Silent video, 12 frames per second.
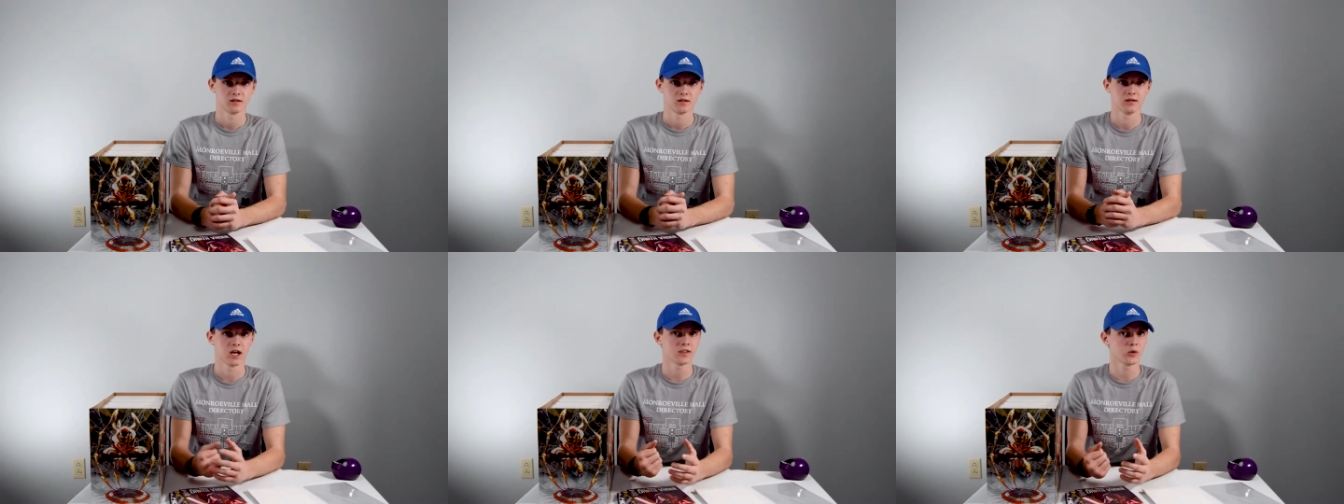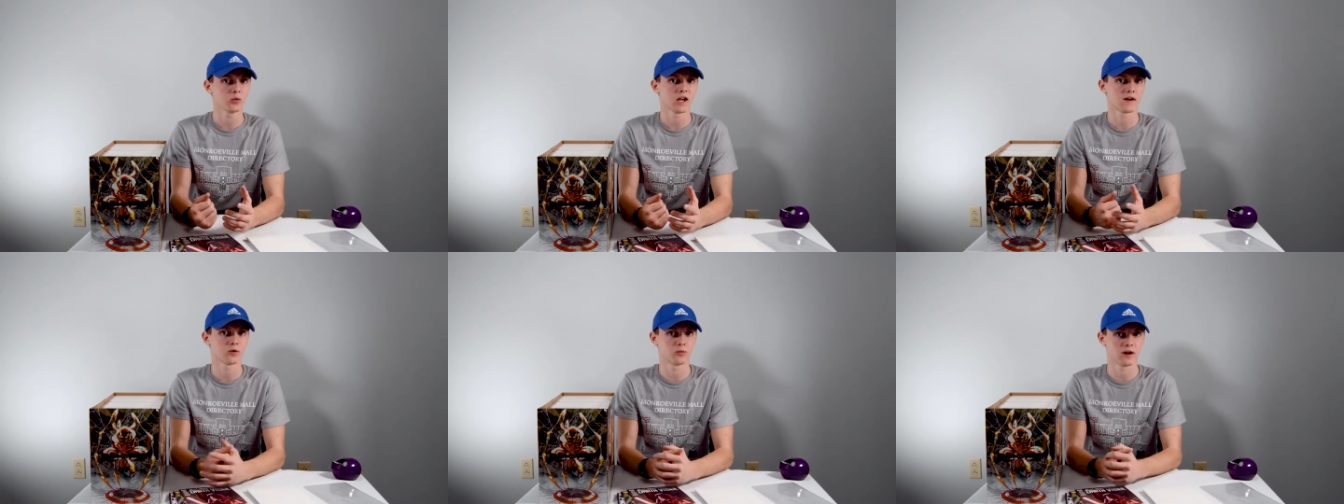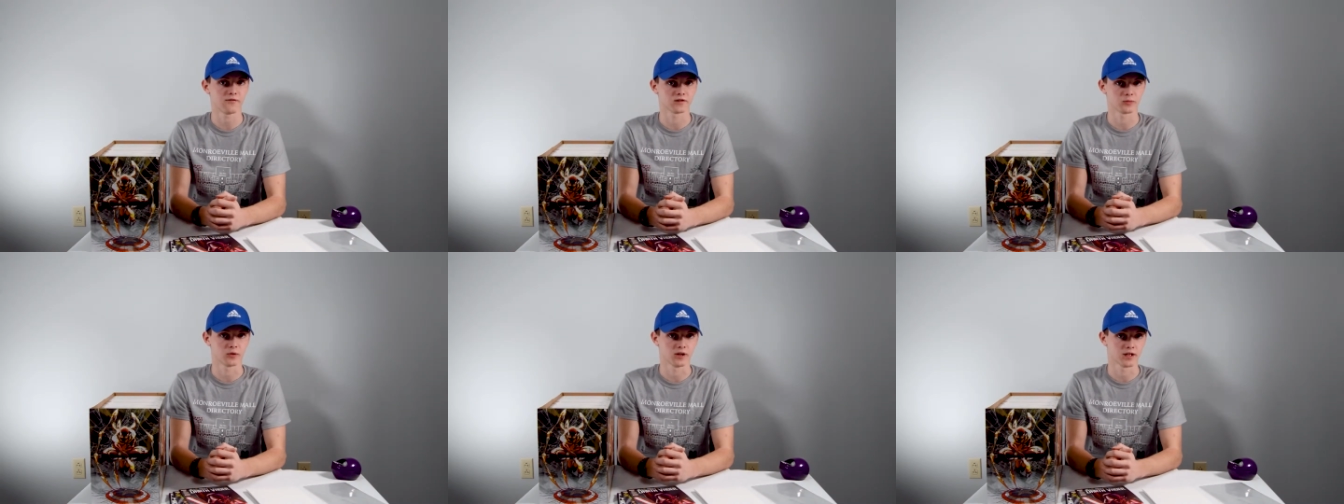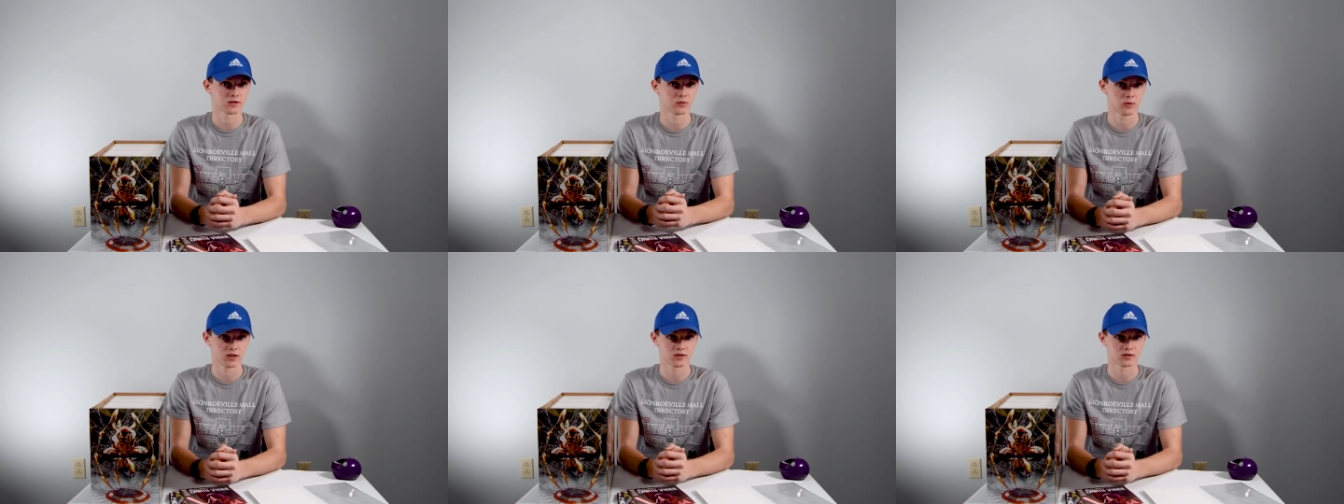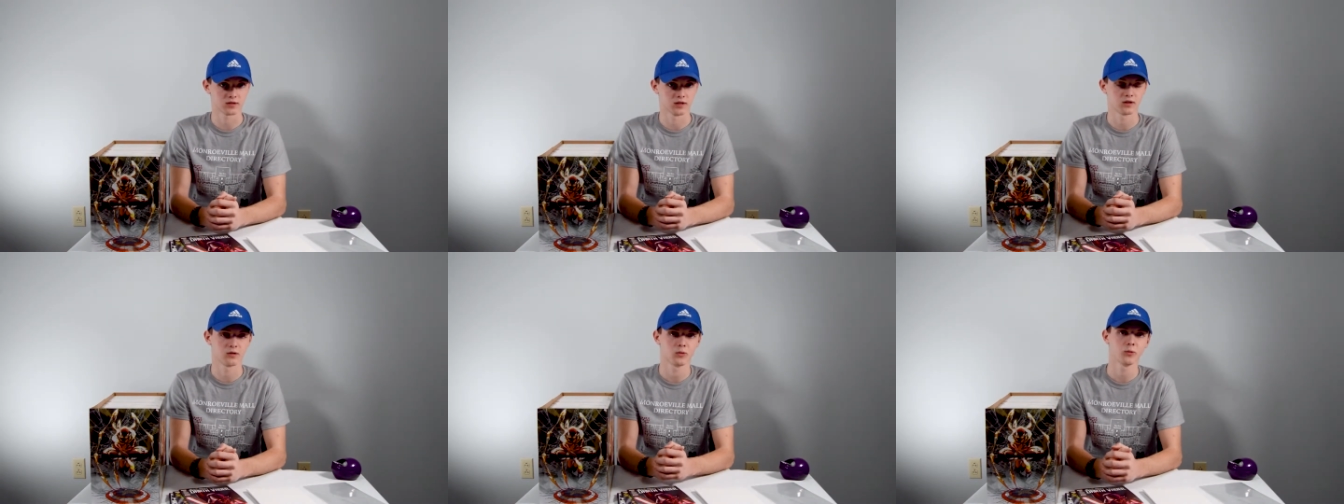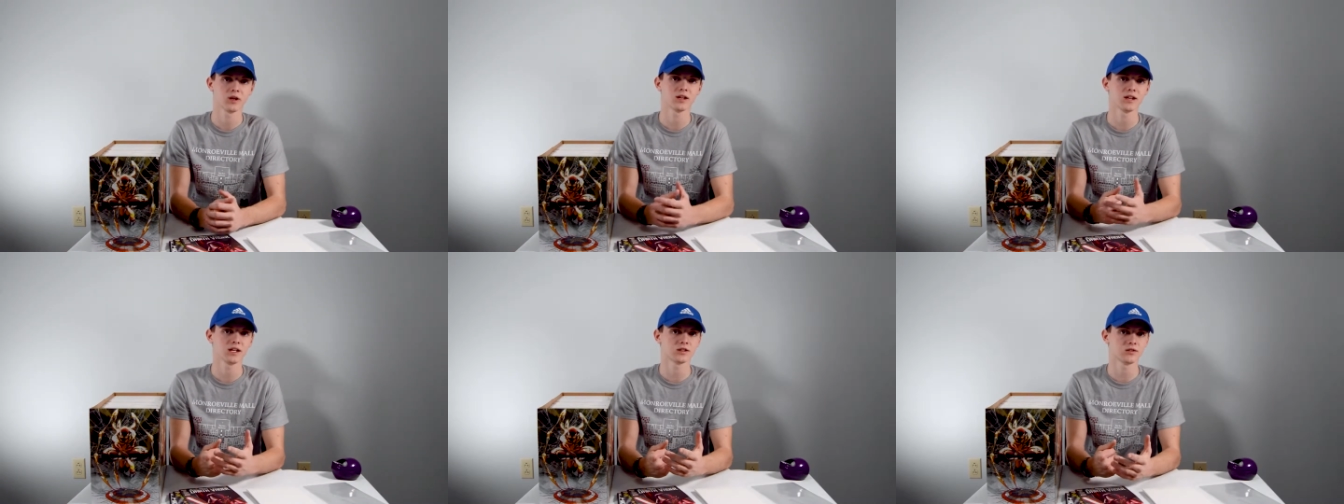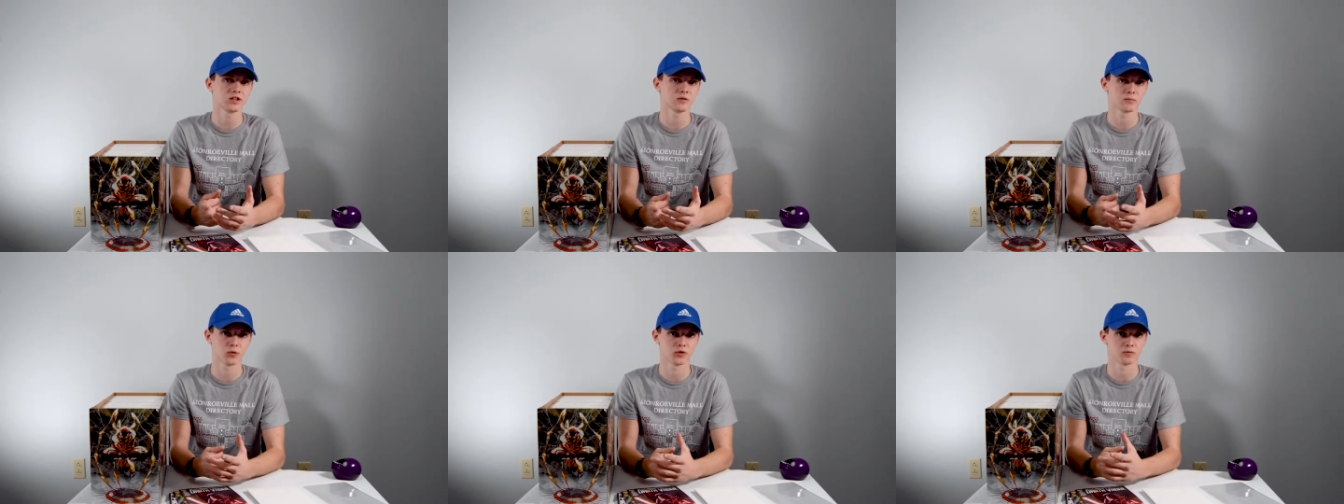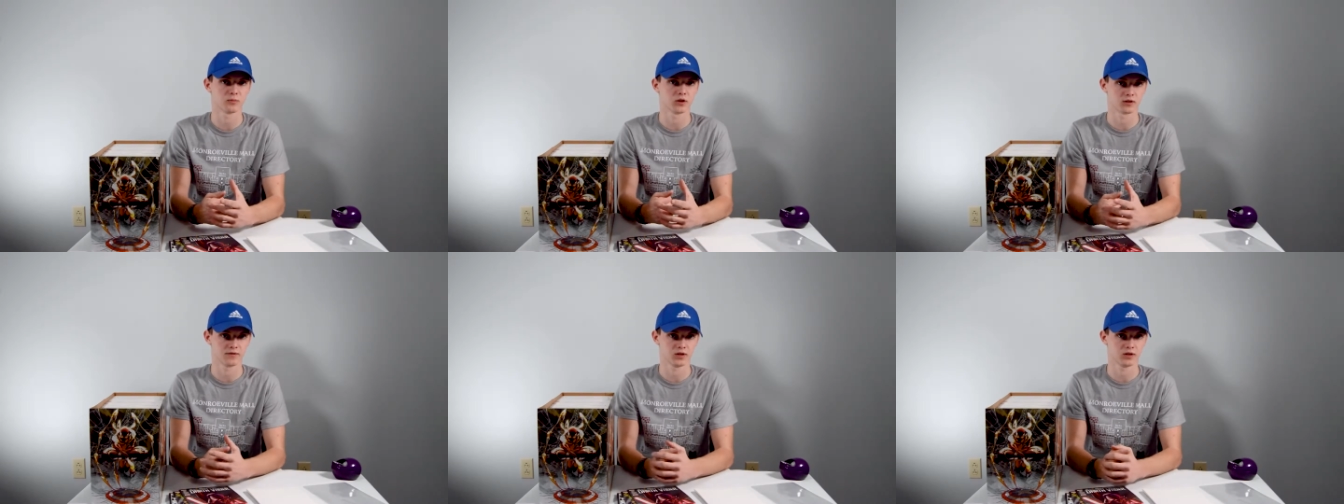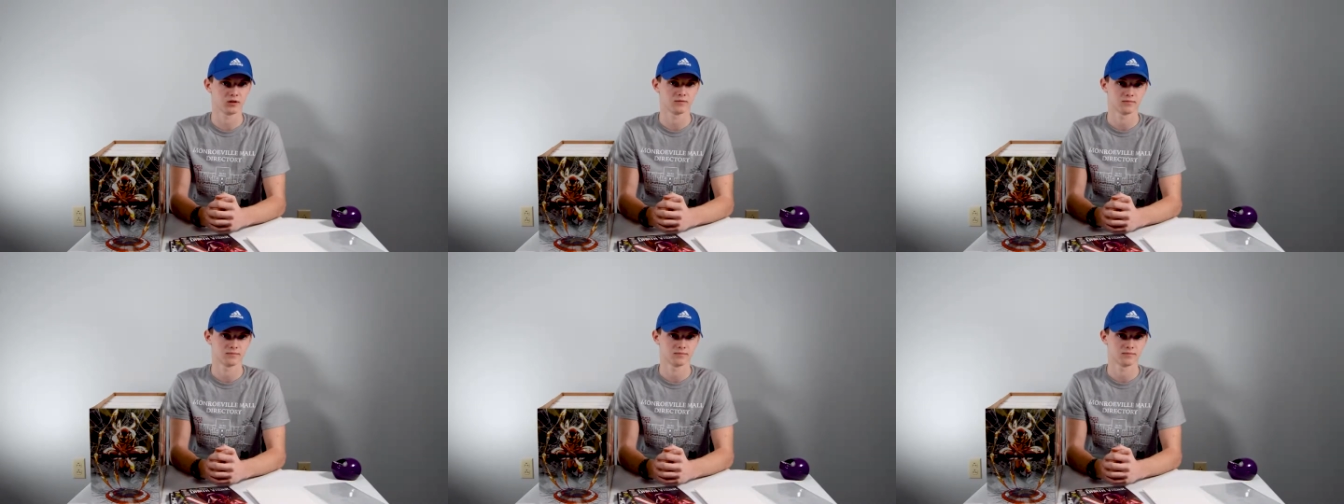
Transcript: Now that we have a reference point as to where to start, we can get to the important part of it all,